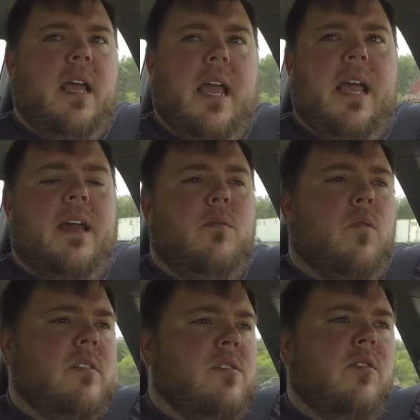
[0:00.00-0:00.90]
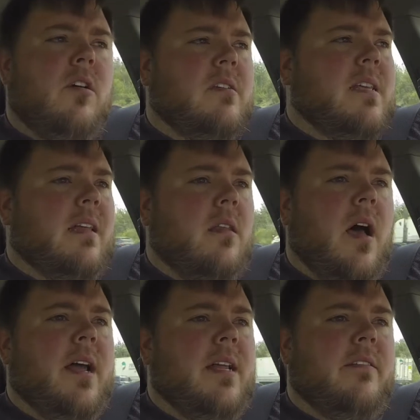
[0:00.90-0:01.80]
and once you cross that
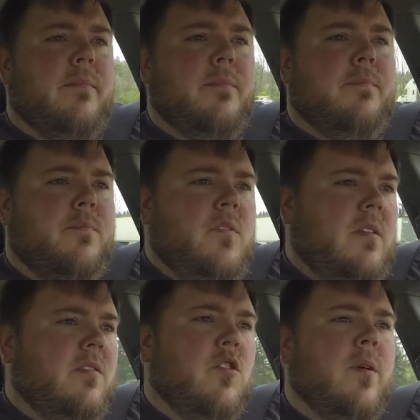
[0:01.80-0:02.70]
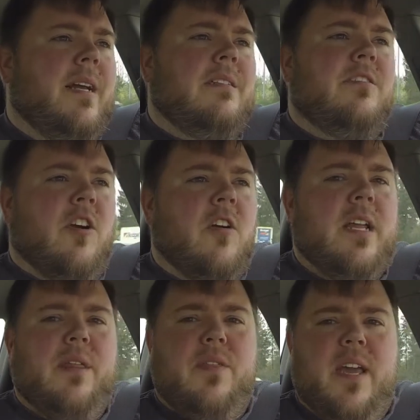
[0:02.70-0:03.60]
line into doing
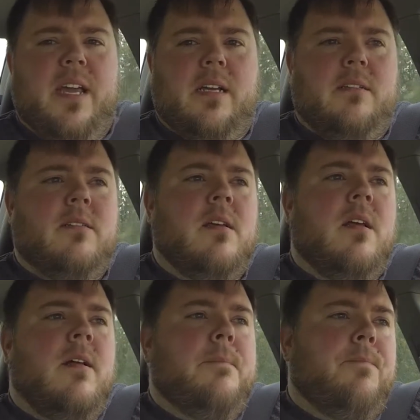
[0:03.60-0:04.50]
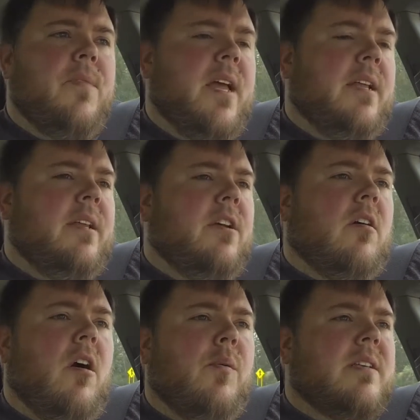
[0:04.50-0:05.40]
dirty things, then you're
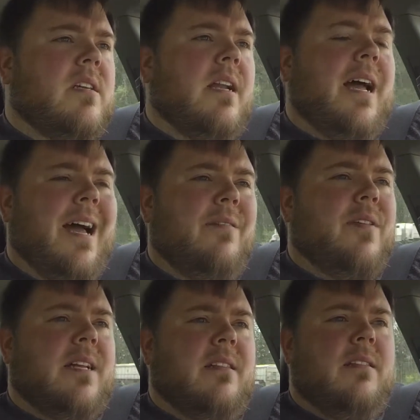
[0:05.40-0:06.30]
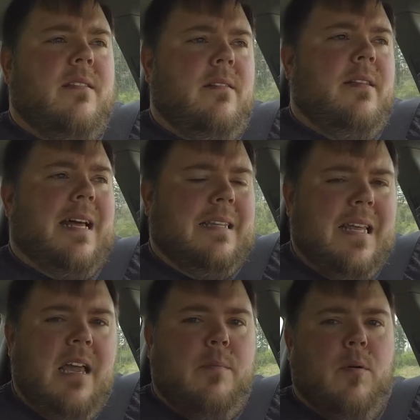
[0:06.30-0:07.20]
always going to have that
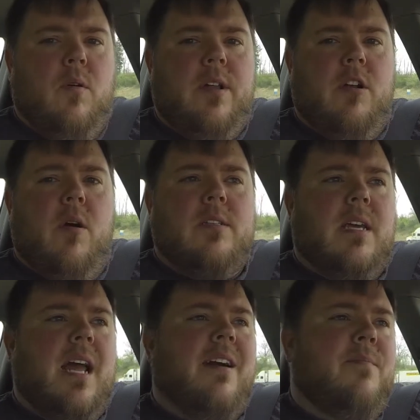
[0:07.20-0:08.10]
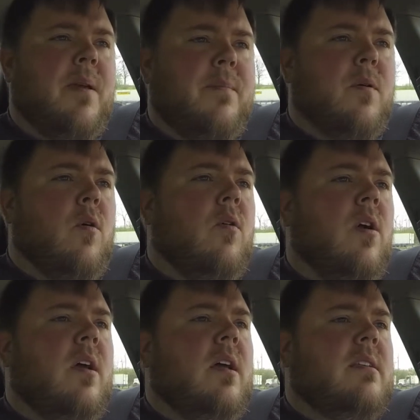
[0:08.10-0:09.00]
label, and you're always going to have people
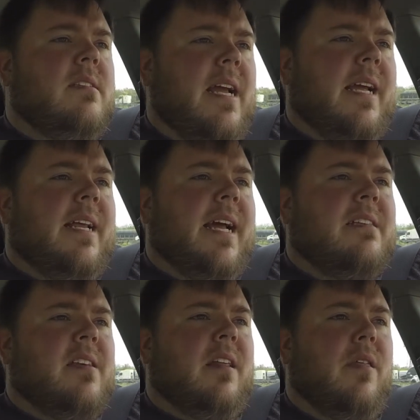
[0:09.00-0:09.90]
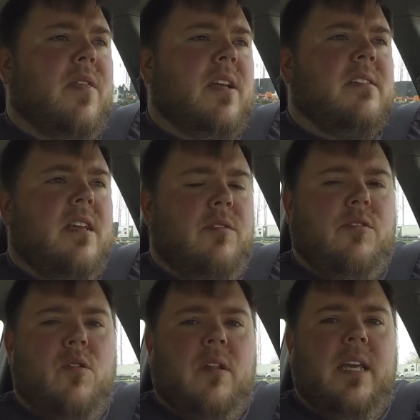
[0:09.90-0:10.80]
second guessing the things that you
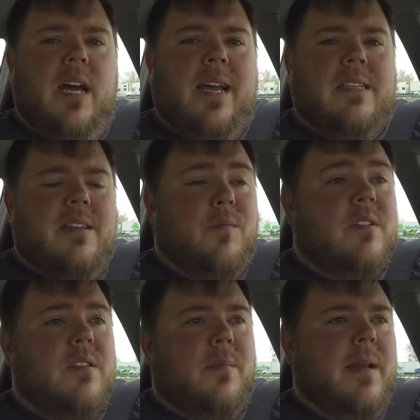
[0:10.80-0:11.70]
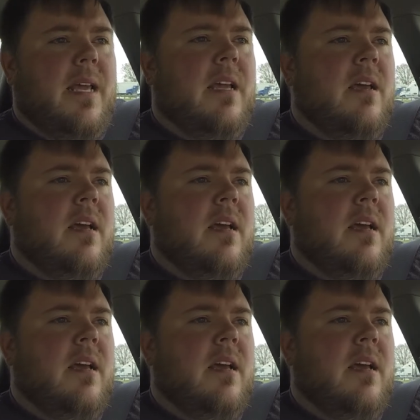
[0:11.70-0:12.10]
do on the ice. And when somebody